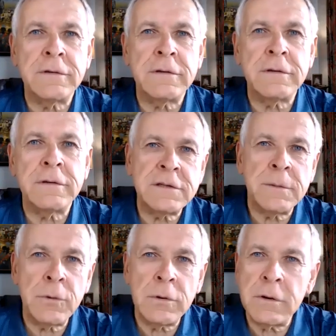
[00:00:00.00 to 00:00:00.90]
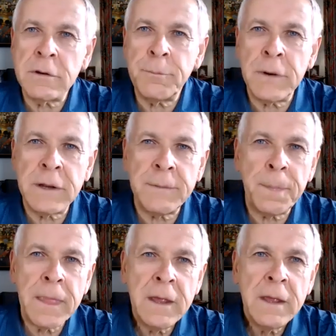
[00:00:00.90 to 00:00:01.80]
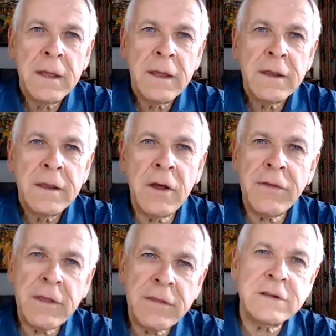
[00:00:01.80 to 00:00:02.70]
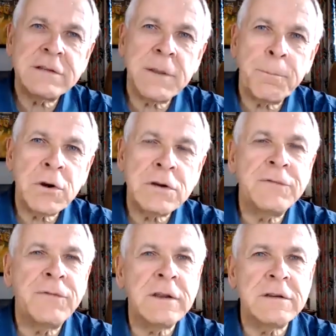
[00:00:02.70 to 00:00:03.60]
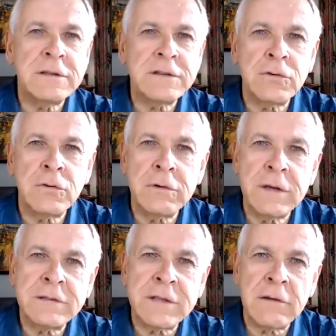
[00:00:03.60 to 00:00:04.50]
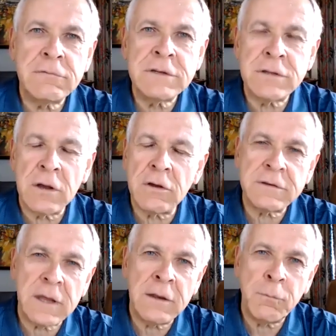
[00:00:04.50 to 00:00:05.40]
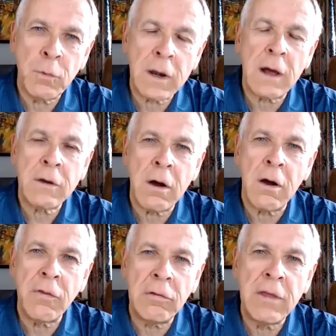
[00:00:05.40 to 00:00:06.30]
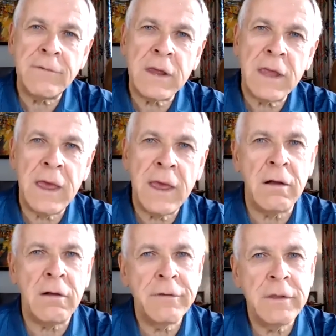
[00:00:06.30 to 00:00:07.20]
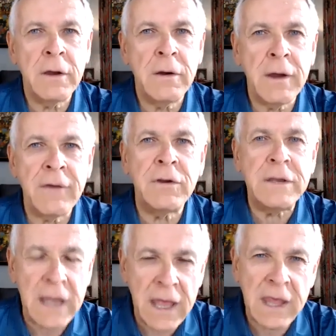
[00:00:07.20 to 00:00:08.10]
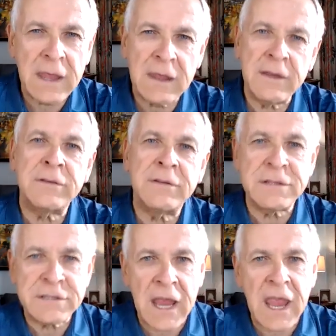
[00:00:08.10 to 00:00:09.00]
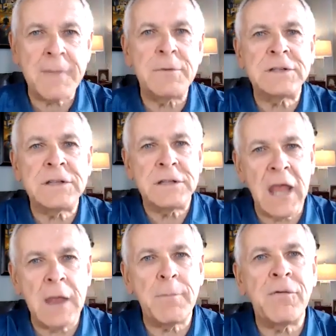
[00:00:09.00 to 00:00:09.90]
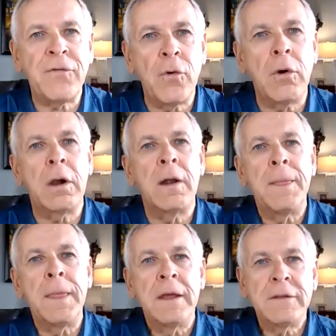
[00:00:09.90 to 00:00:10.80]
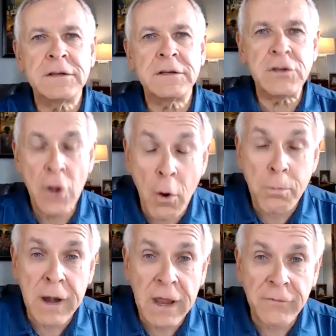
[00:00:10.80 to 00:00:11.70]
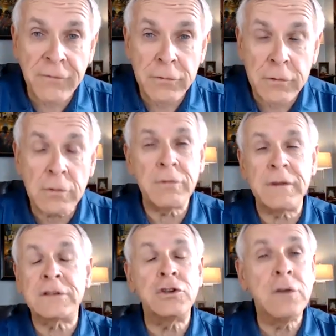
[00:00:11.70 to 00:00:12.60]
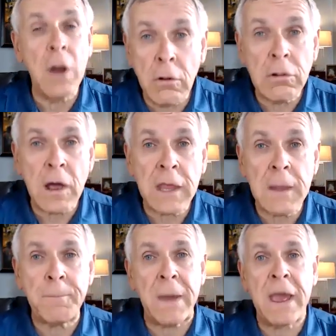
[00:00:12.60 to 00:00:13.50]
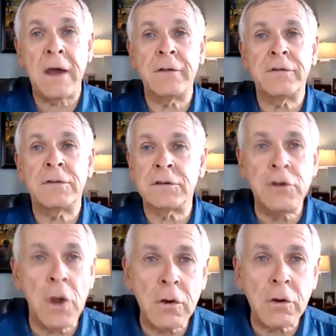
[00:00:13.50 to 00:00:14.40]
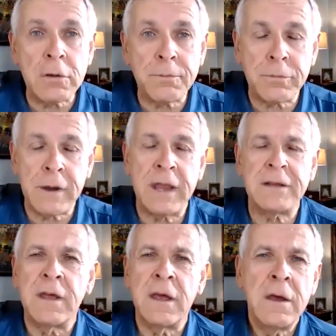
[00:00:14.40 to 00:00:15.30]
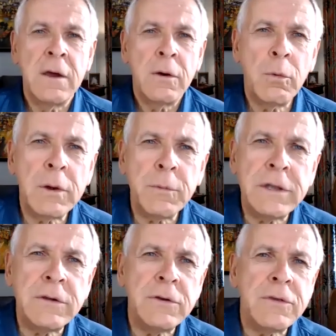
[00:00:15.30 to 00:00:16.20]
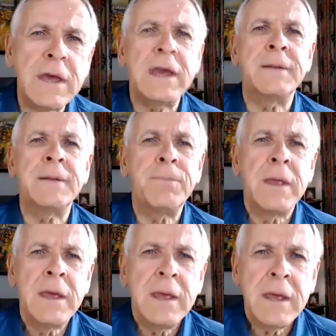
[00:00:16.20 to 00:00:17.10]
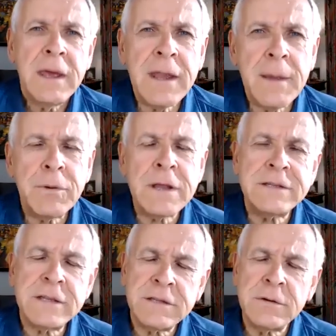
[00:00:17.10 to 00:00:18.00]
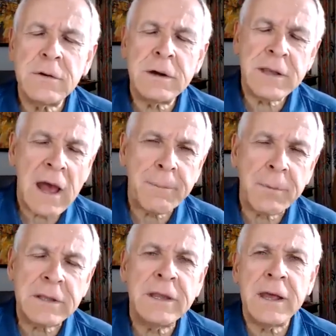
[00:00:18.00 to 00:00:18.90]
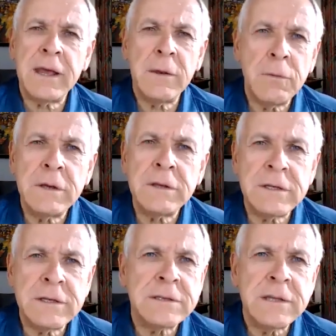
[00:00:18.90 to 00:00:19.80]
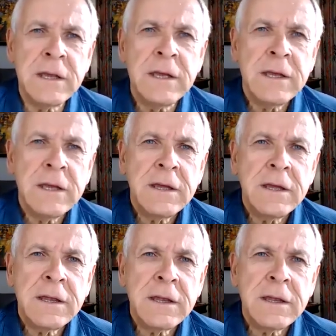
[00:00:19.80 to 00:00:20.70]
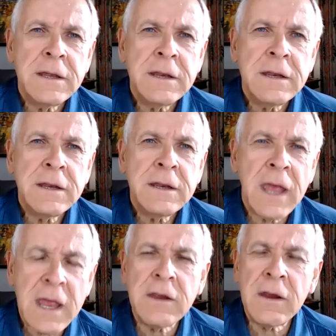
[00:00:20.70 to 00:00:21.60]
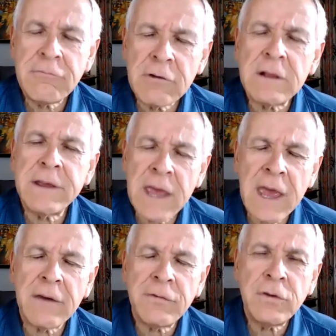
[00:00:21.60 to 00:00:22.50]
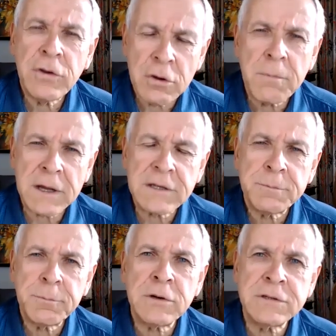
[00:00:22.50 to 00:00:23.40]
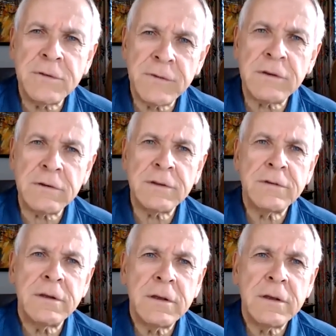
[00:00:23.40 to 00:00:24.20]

as entrepreneurs, but, you know, then there's the perseverance stories that result in what I'll call the living hell. You know, every day is the same as the day before. There's no breakthrough. There's no lucky bounce. There's no good breaks. What do we do then? And that brings us to our topic today, which is, can you really have too much perseverance?